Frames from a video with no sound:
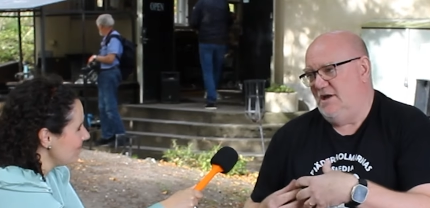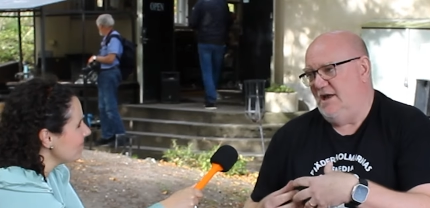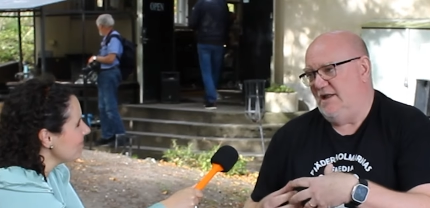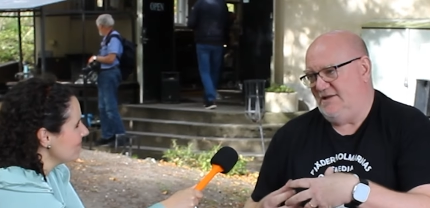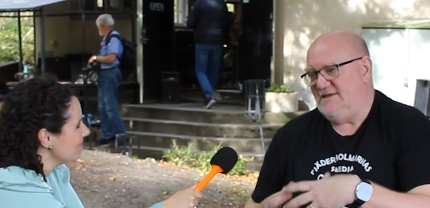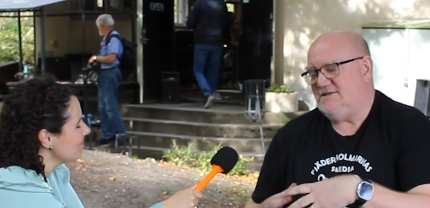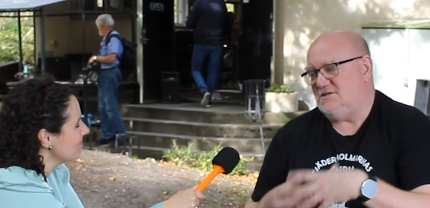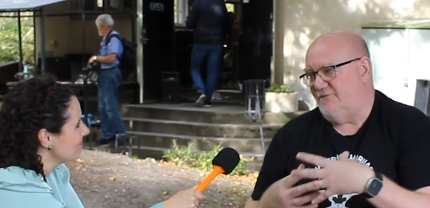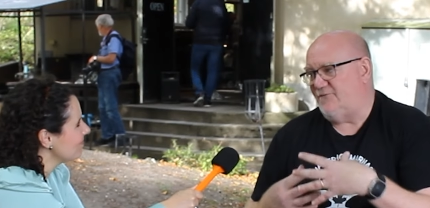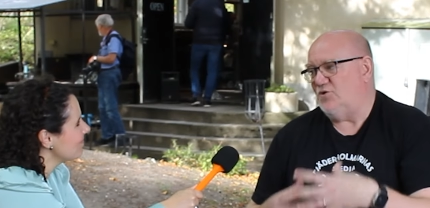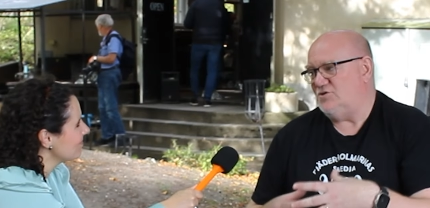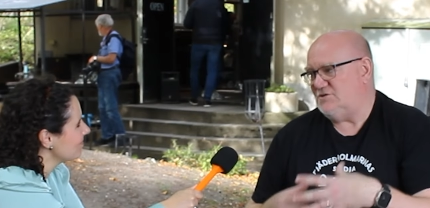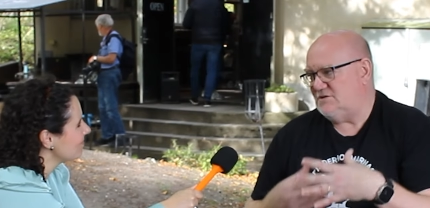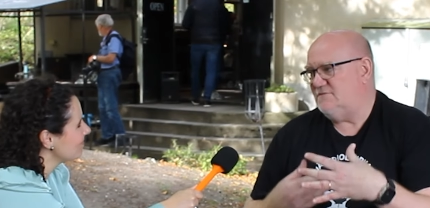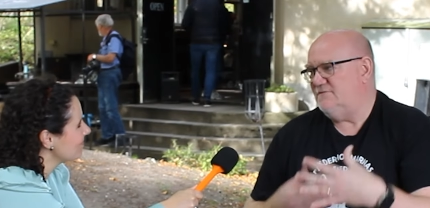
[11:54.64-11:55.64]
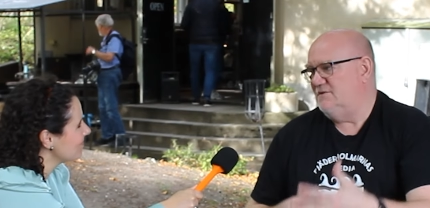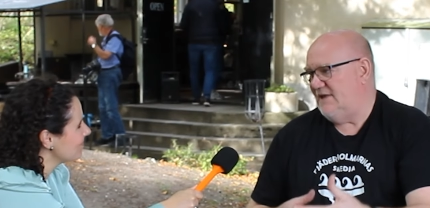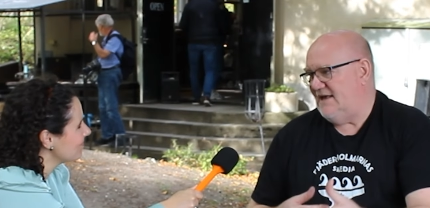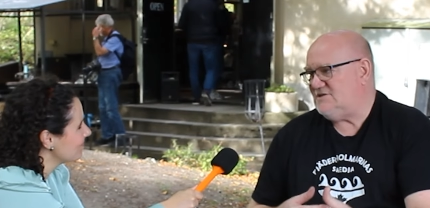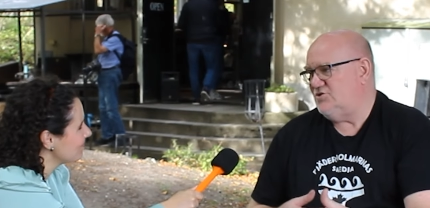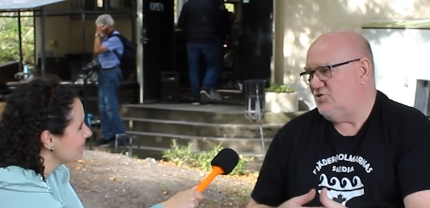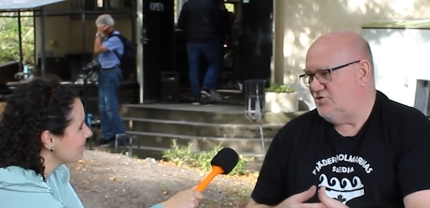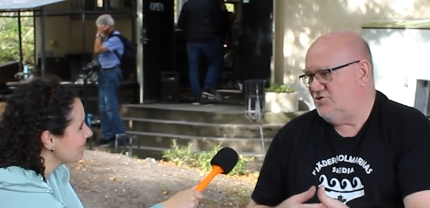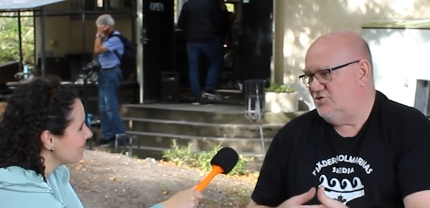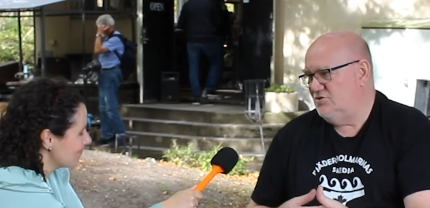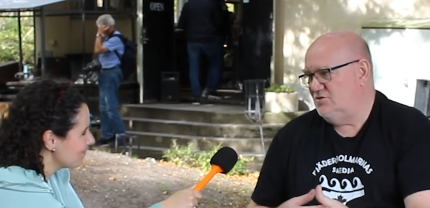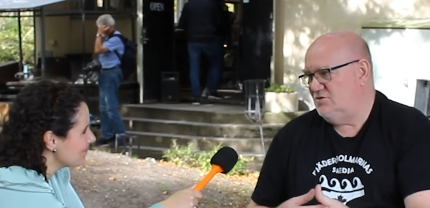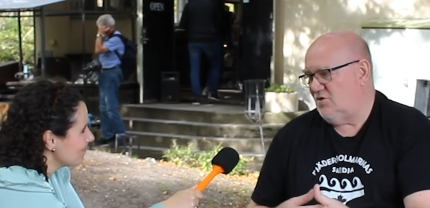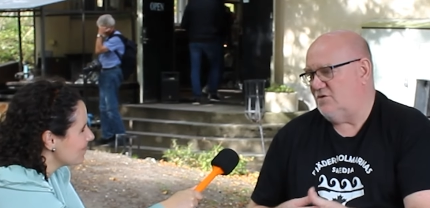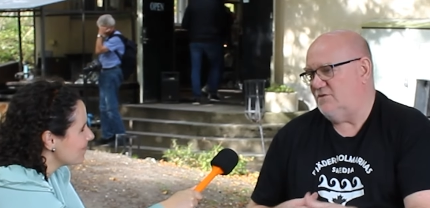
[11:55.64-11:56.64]
Speaker 1: At least the first lesson or
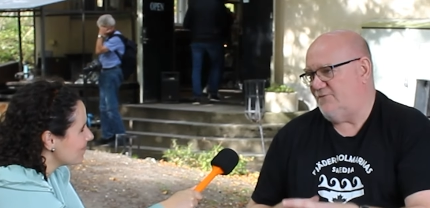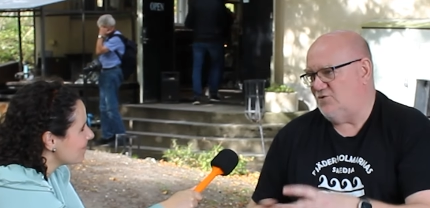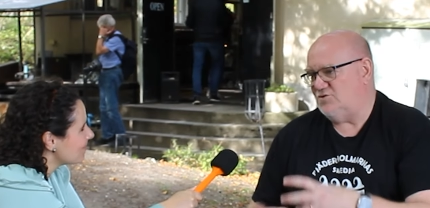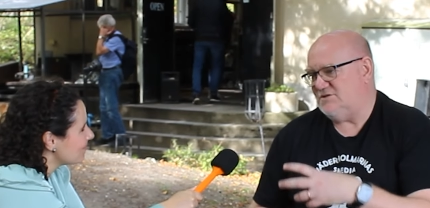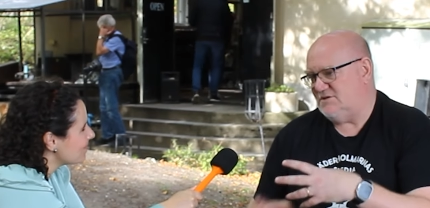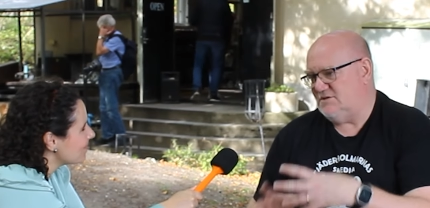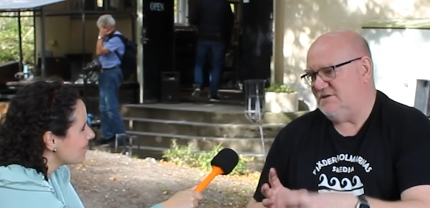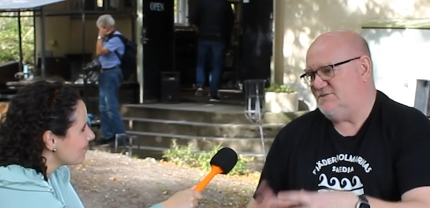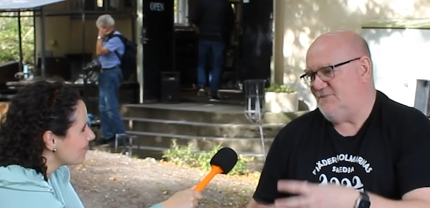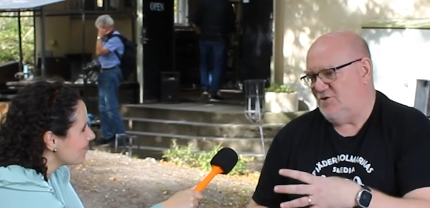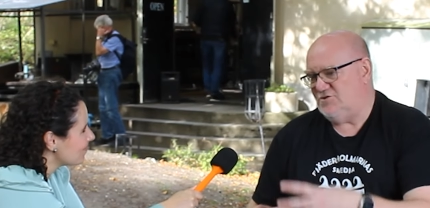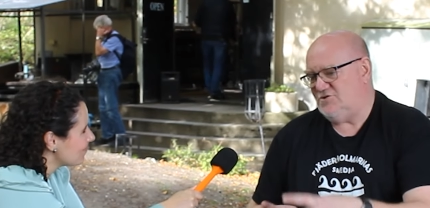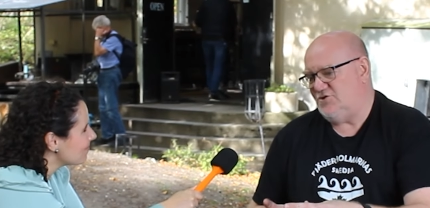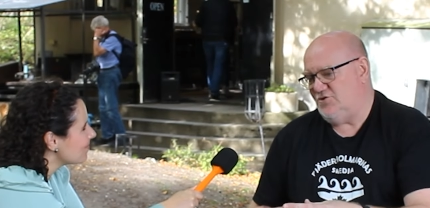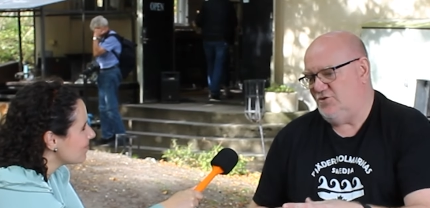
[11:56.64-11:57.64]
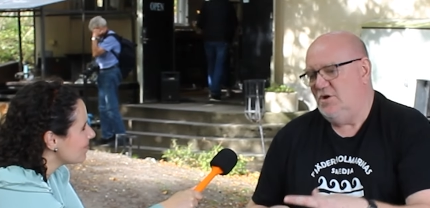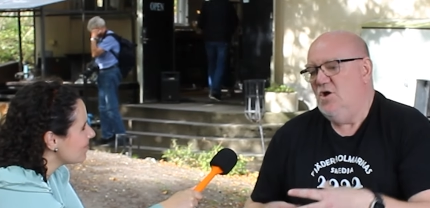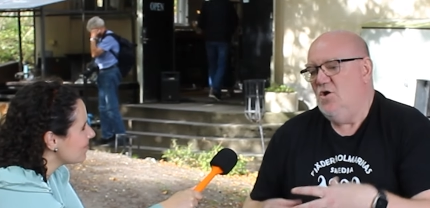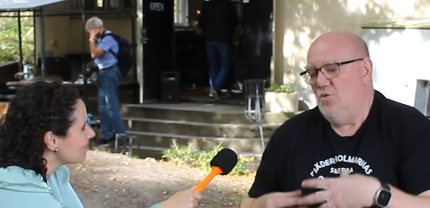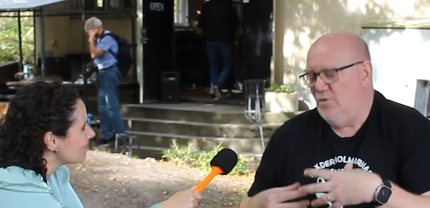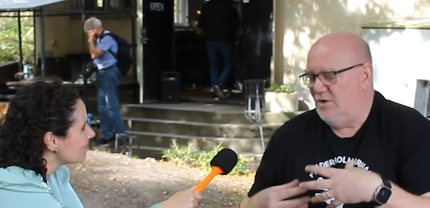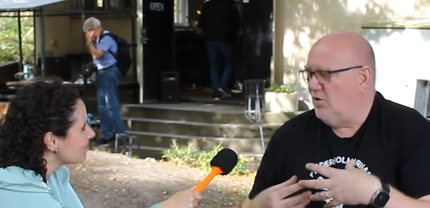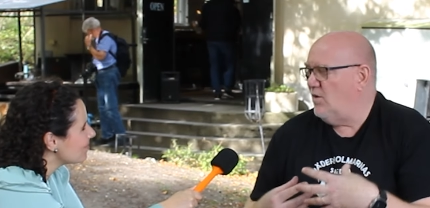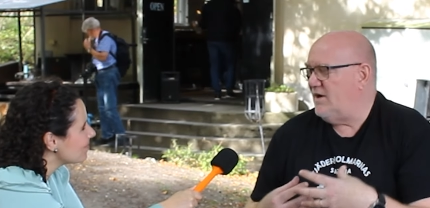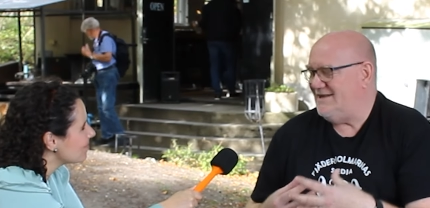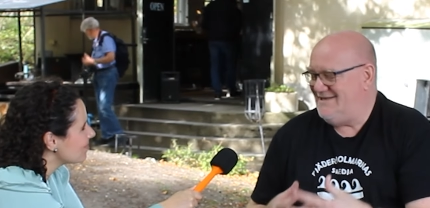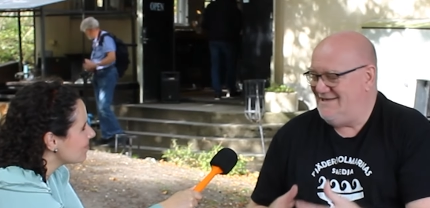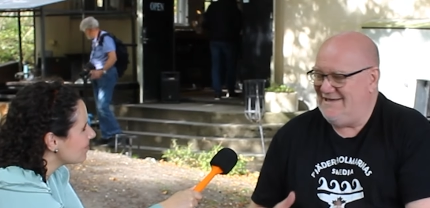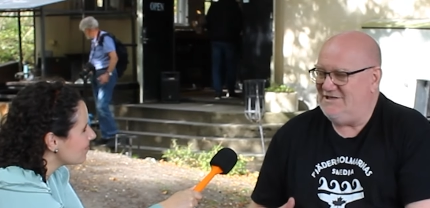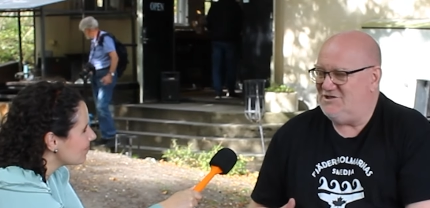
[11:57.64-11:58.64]
two, or first experience or two, we don't want to
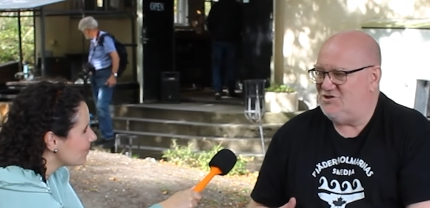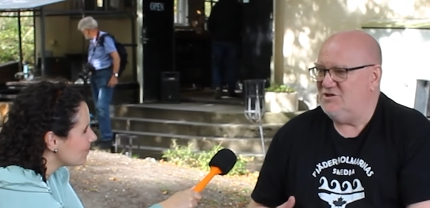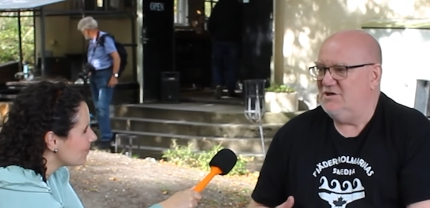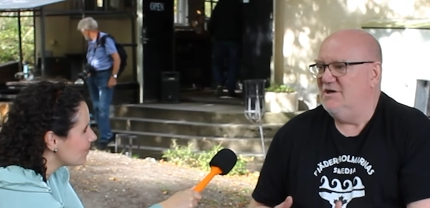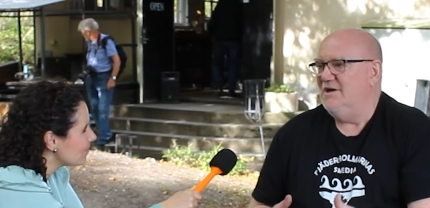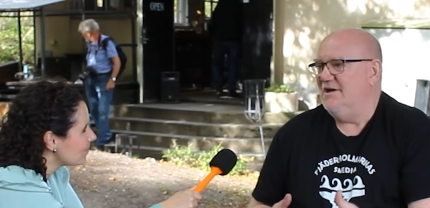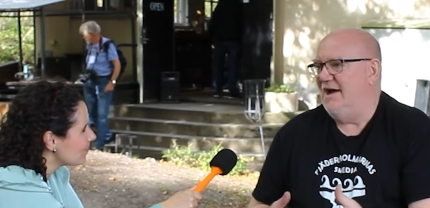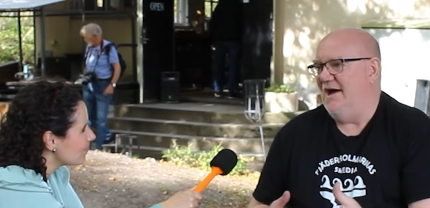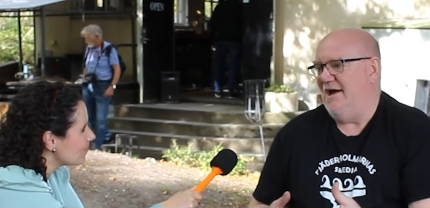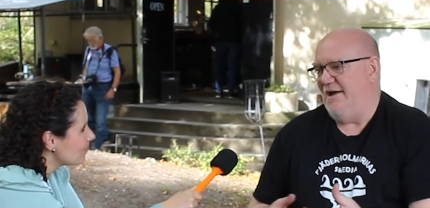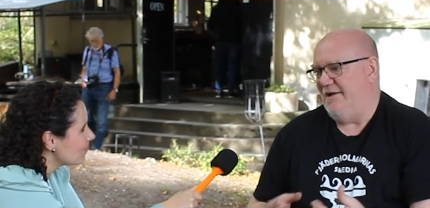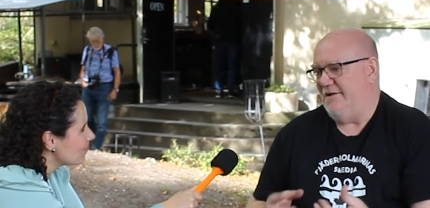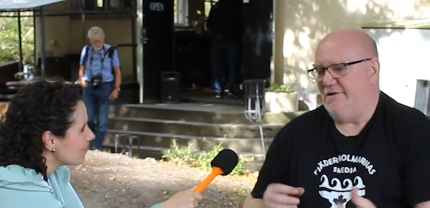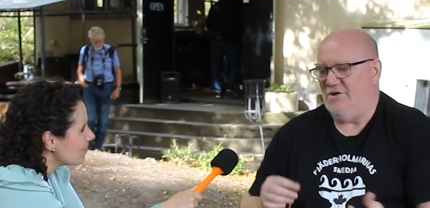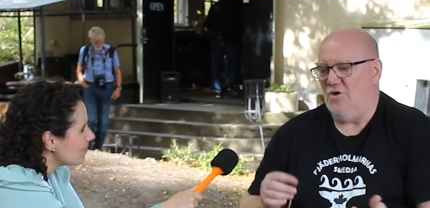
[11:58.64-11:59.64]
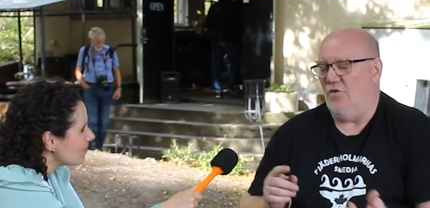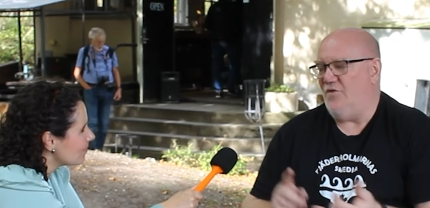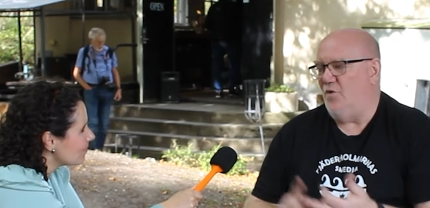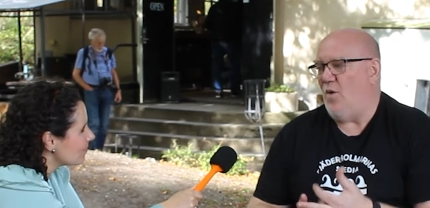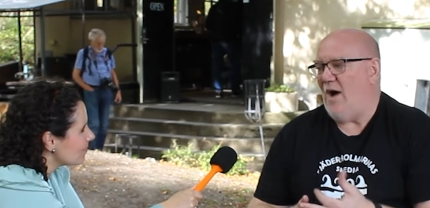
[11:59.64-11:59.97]
teach, uh, you know, the